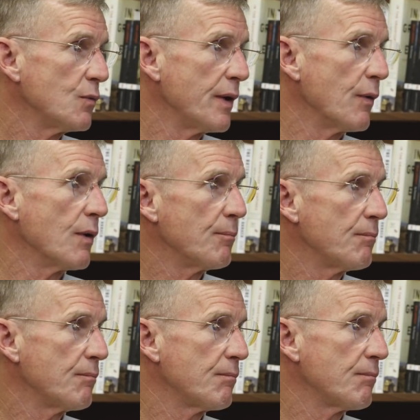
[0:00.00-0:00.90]
We will
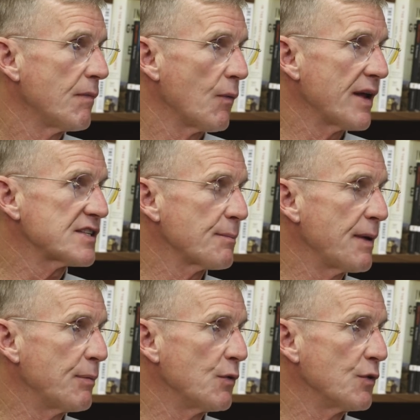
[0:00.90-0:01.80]
arrest the
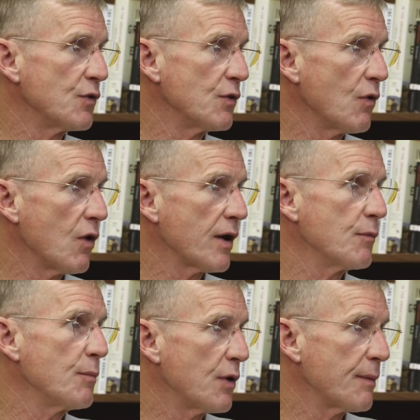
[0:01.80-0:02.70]
people who are doing wrong and
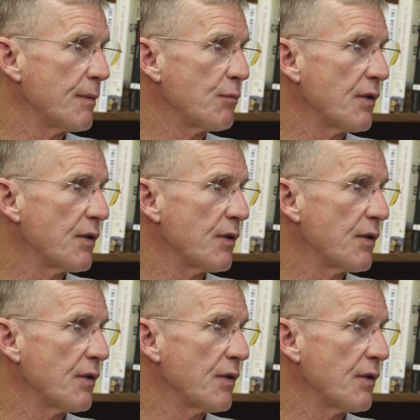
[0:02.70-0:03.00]
we'll put them in